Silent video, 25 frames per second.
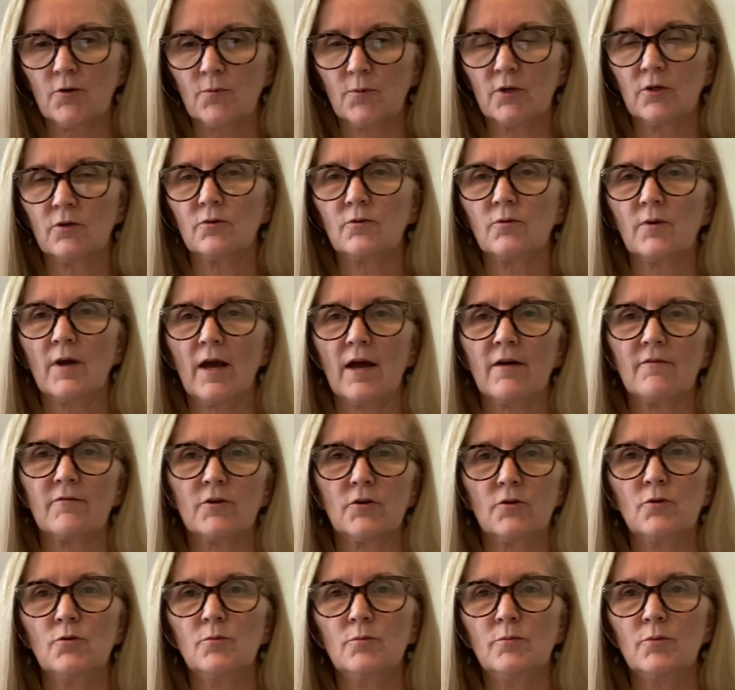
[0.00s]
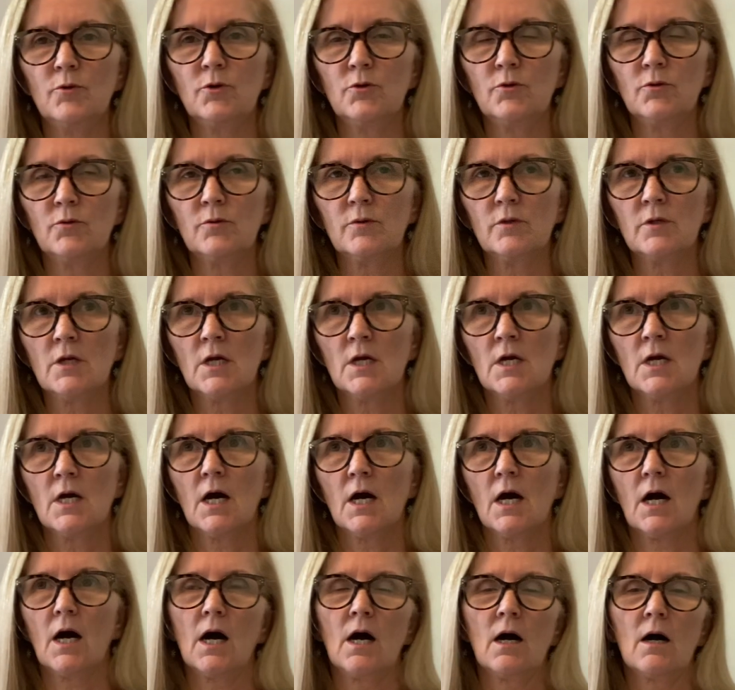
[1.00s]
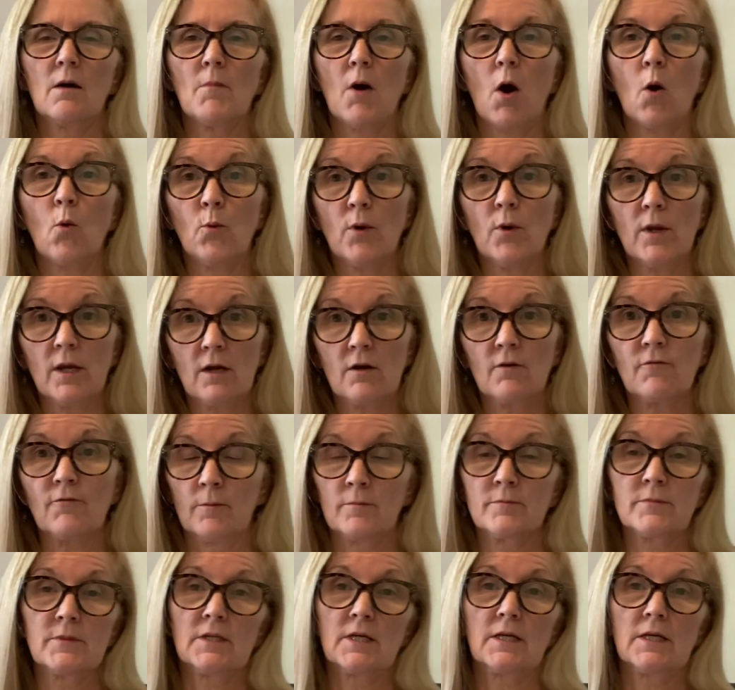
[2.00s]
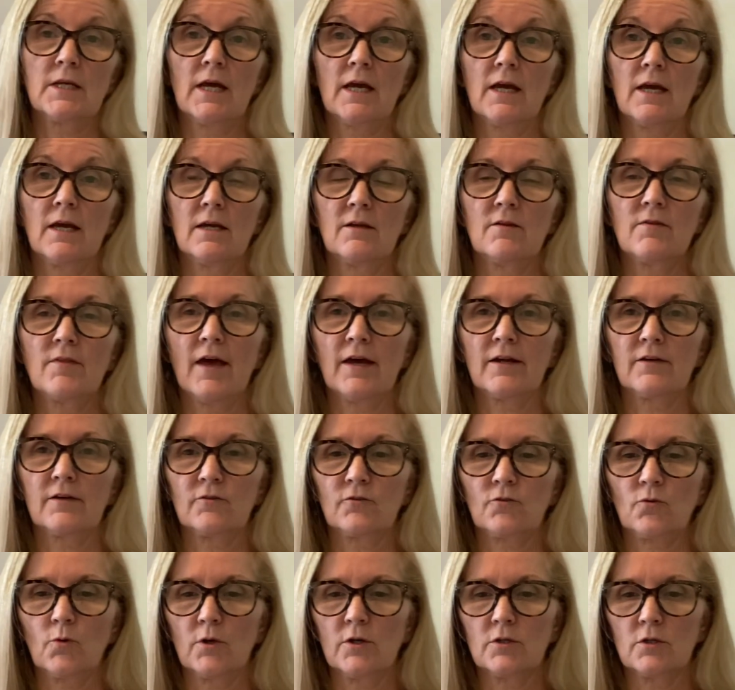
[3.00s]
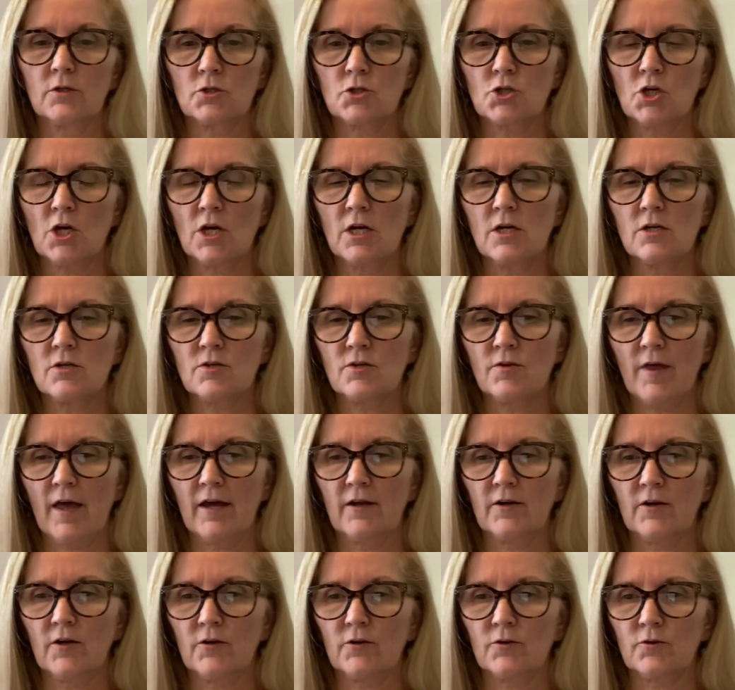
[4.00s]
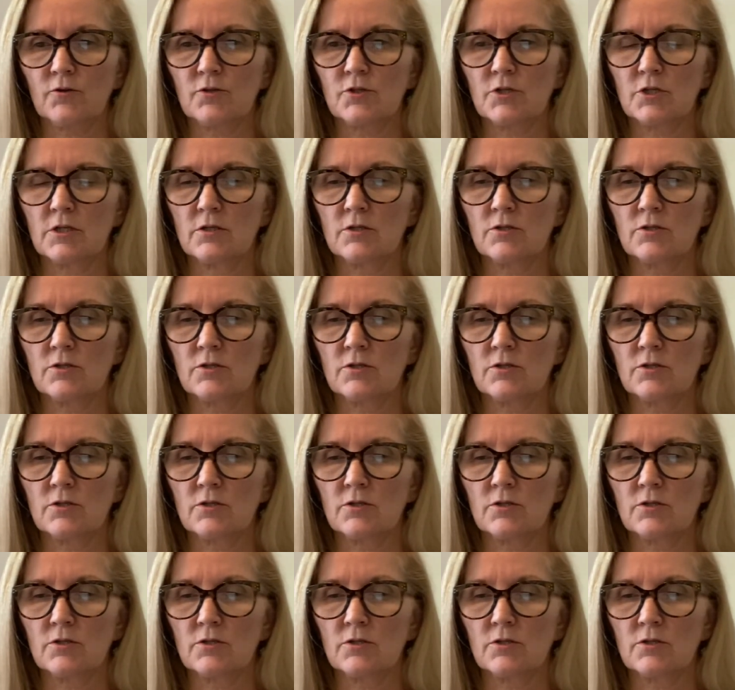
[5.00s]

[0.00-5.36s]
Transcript: We do have a new moon a week from today that is going to change that energy.